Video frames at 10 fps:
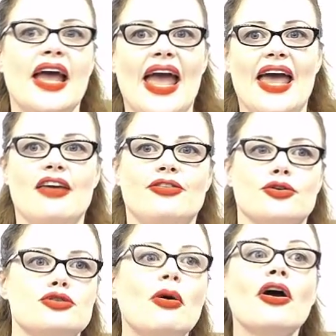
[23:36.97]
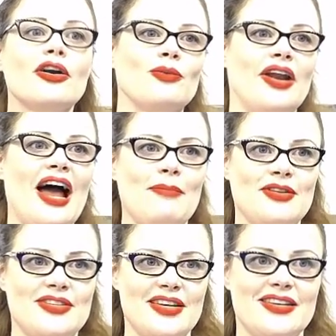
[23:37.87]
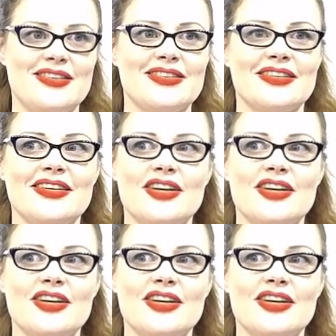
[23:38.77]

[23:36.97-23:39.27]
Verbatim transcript: And if you're smart, what happens is